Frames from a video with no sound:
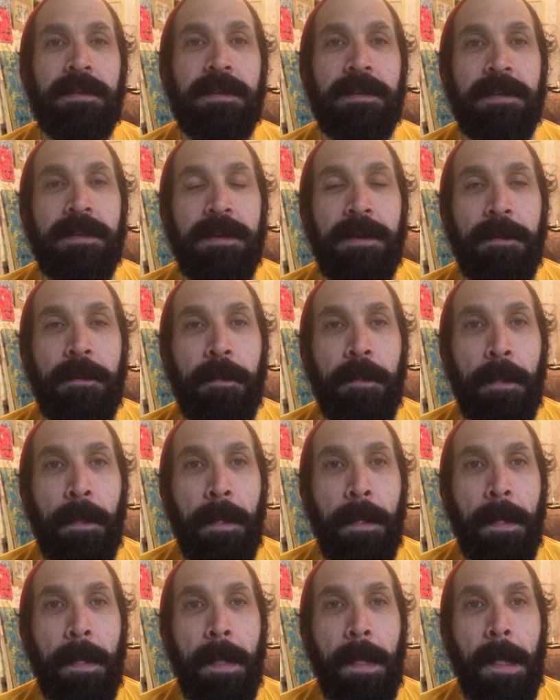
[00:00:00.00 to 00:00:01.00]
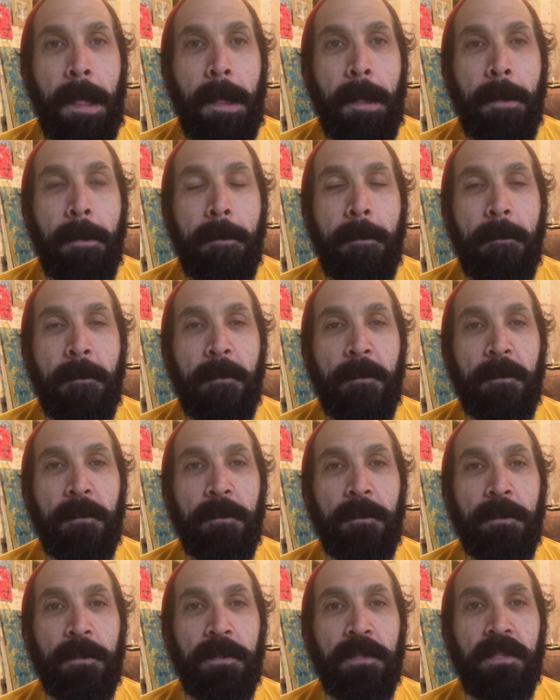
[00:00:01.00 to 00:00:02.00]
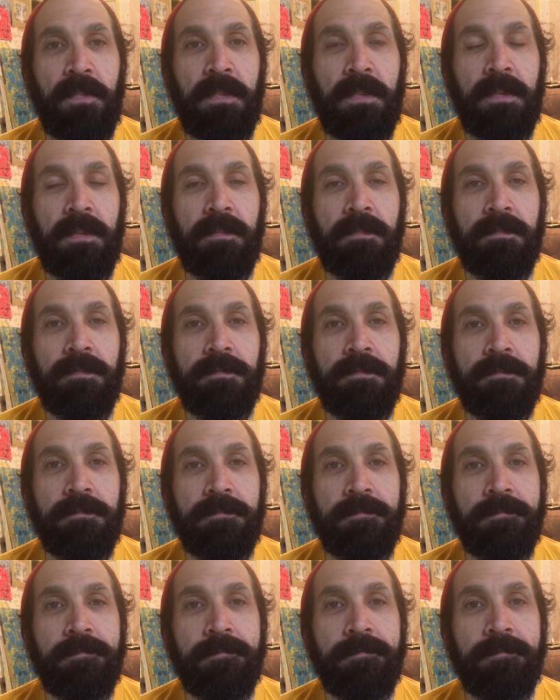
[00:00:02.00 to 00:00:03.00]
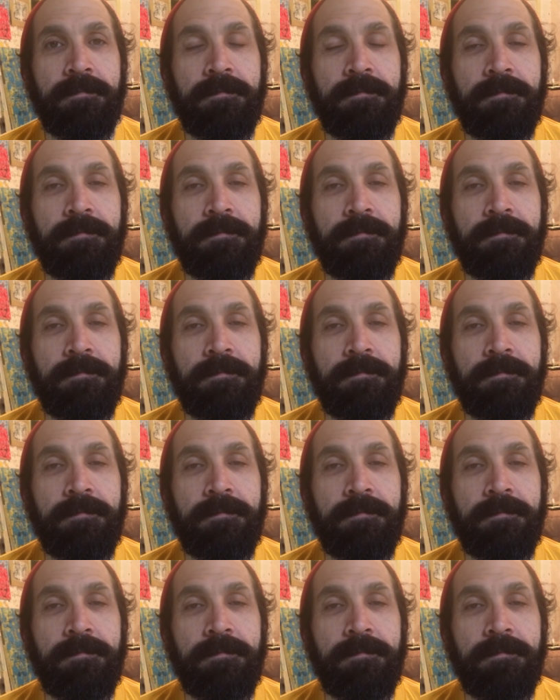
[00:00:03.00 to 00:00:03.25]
(silence)